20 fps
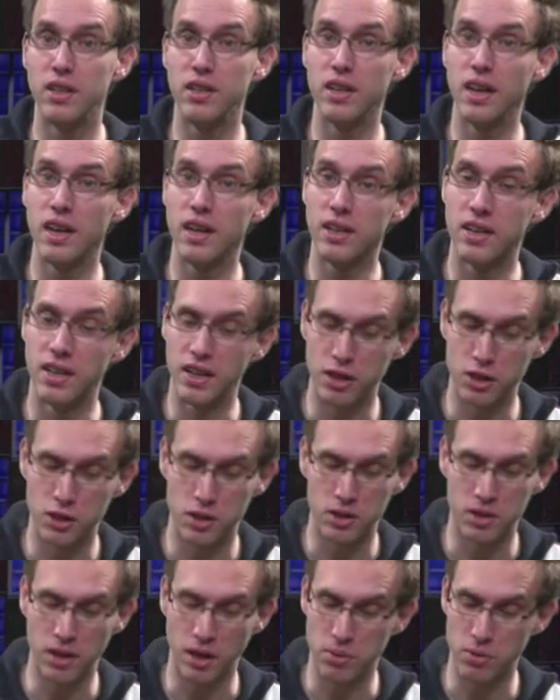dx
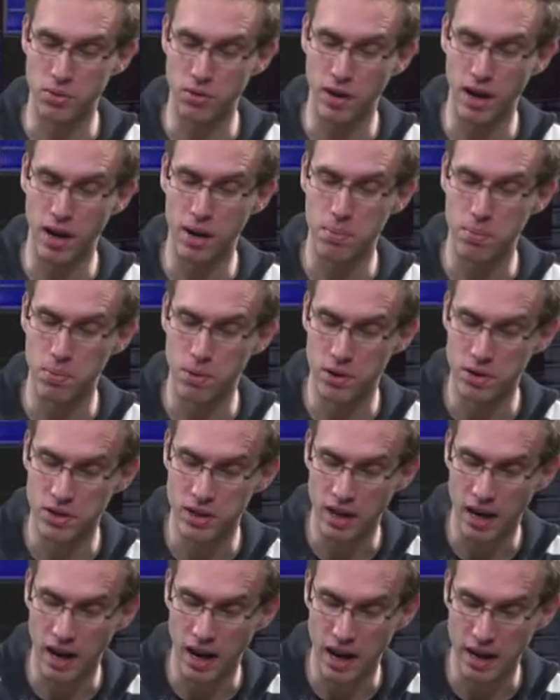times y plus
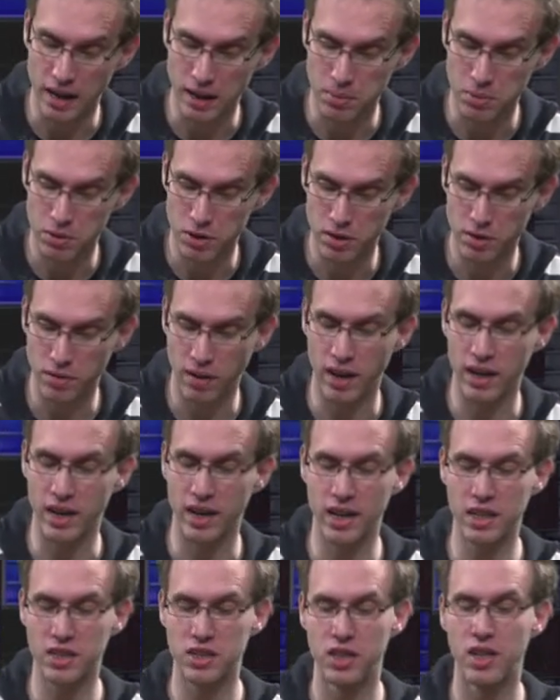i times dy
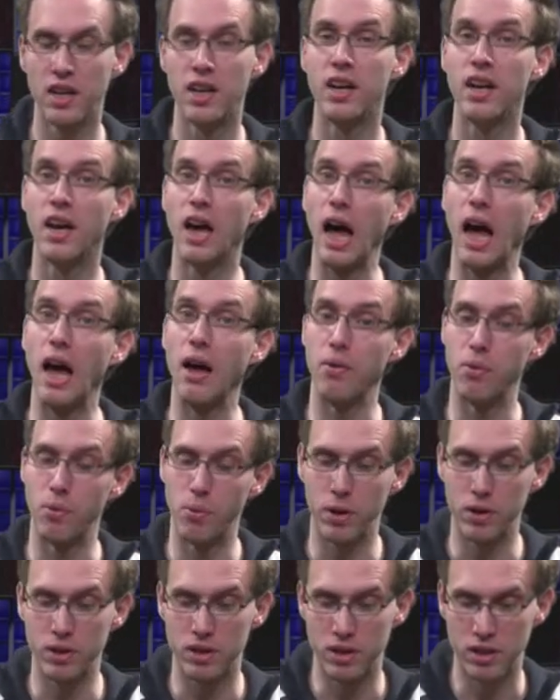dx and we
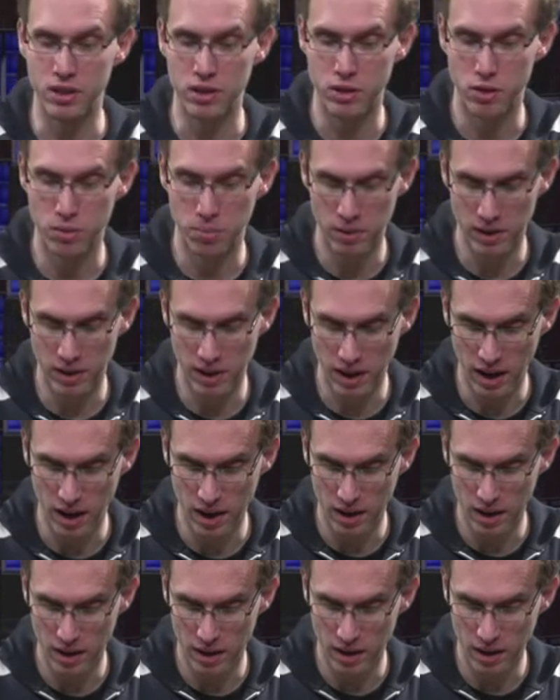want it to be
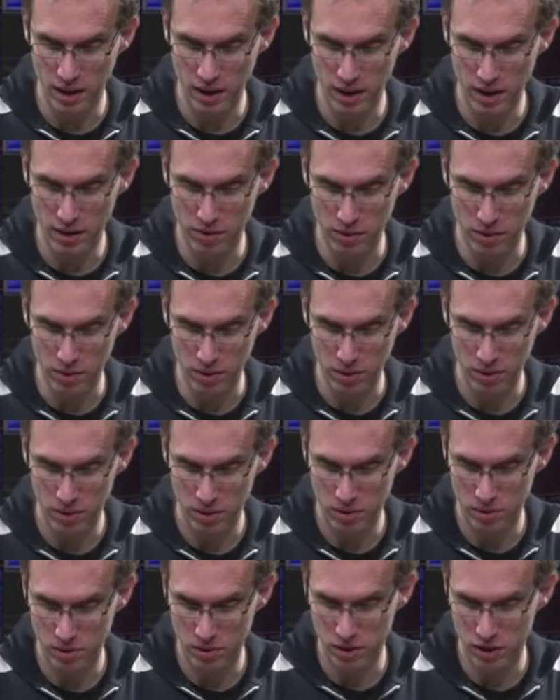equal
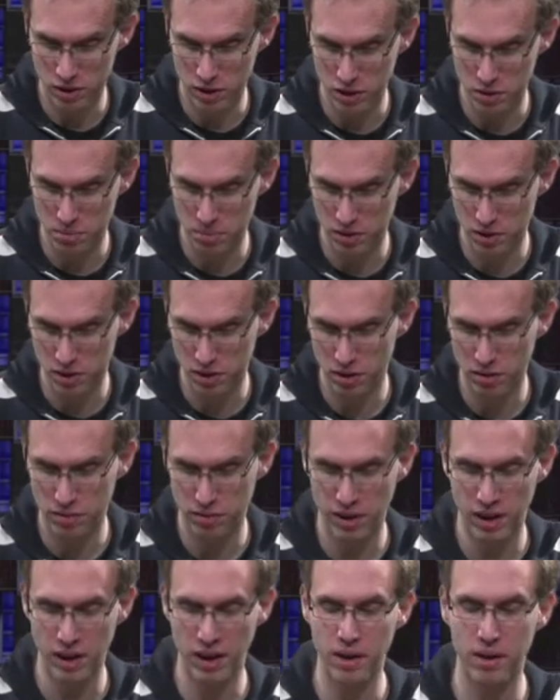to this expression over
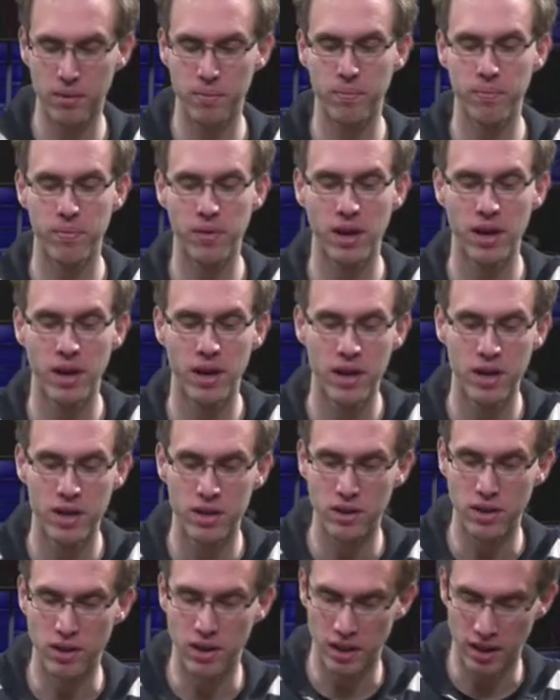here so
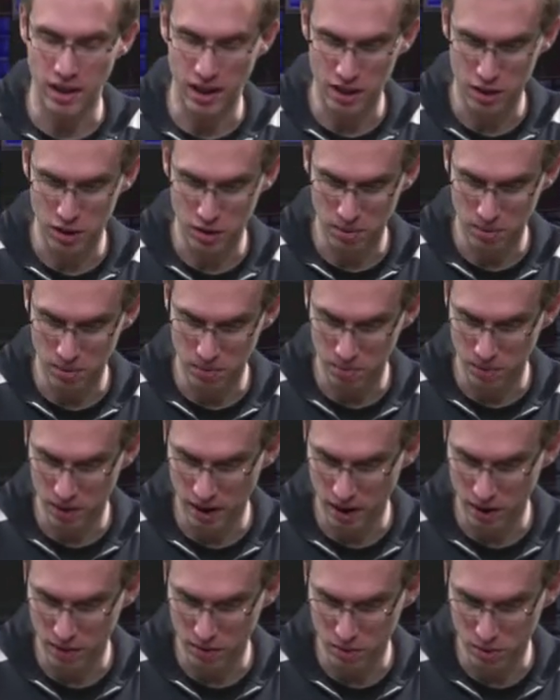that has to be
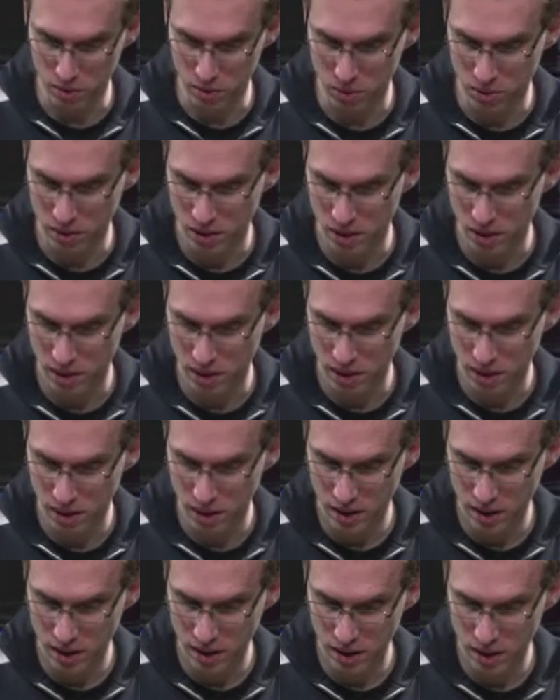equal to
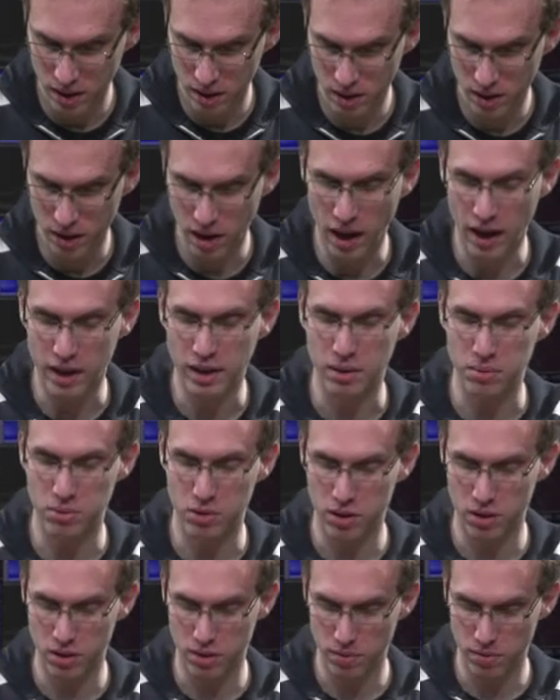i times
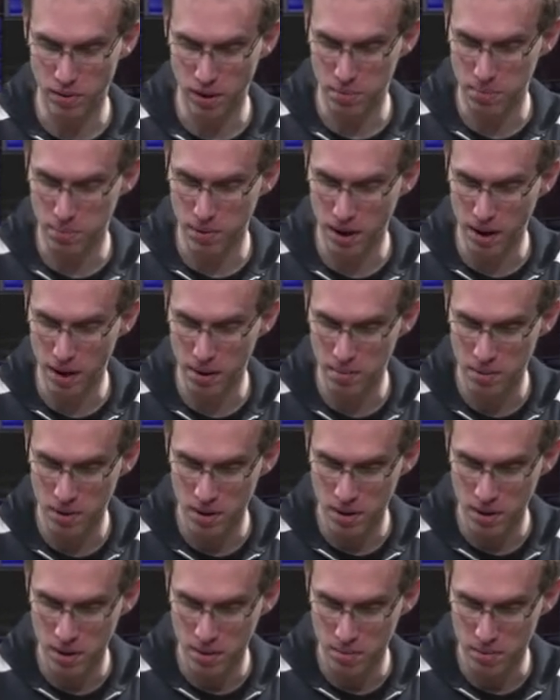y prime
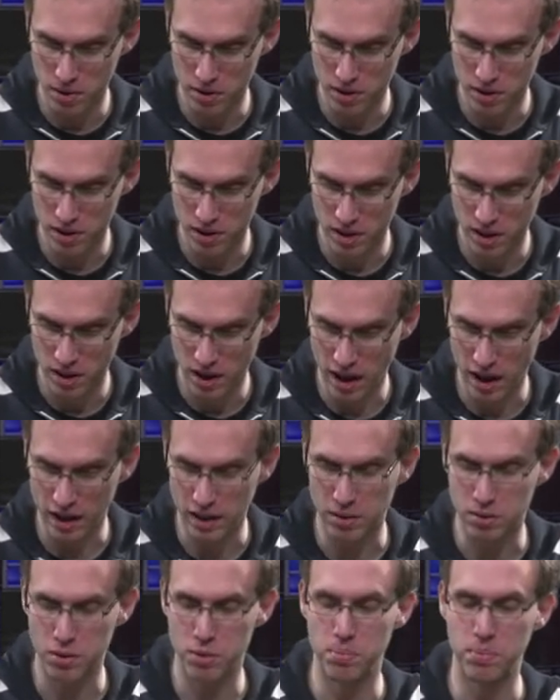plus i
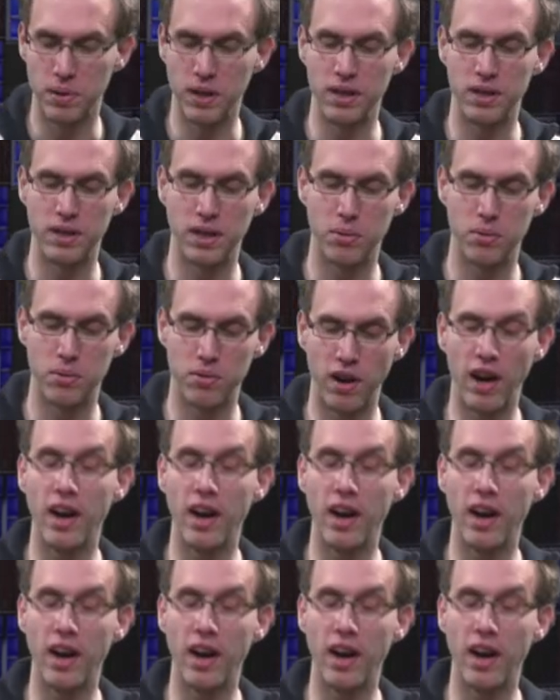times p times y